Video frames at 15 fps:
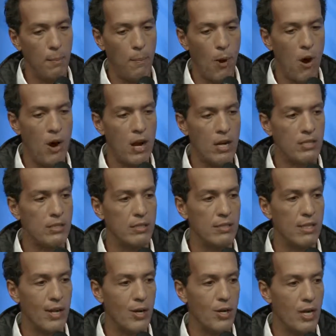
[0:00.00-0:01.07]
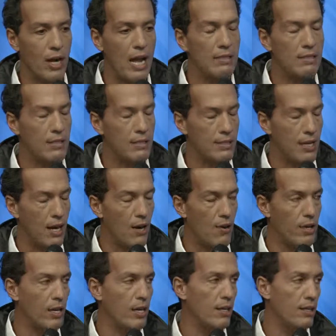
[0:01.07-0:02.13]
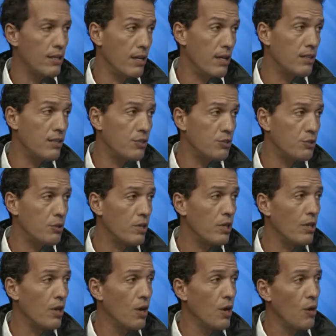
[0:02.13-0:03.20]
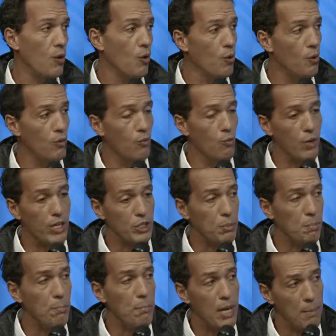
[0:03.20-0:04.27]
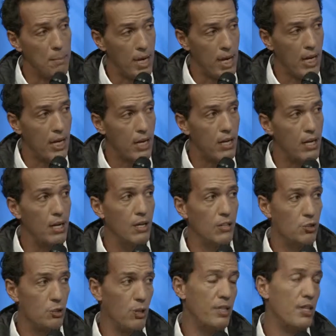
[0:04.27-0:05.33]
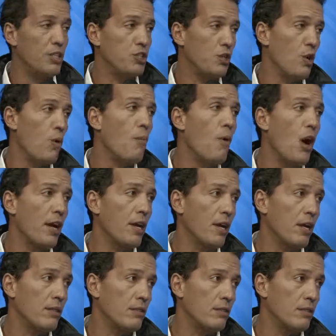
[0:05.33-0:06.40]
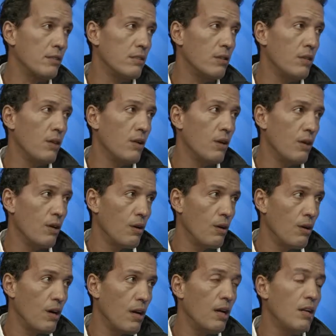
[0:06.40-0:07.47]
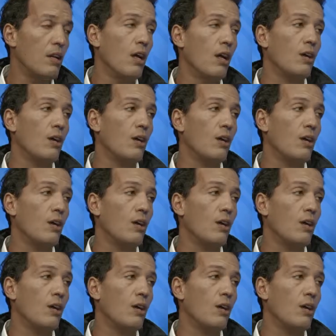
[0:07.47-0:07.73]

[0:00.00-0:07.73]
parts that are necessary in the industry which mimic traditional markets, right?